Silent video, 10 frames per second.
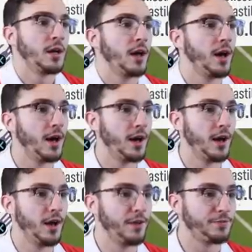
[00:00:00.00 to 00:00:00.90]

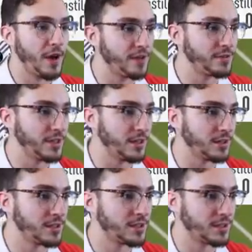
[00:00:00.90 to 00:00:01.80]

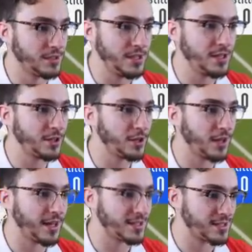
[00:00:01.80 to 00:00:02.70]
5-0. Nico
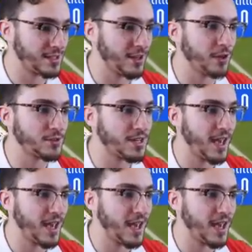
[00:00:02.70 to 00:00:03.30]
Castillo.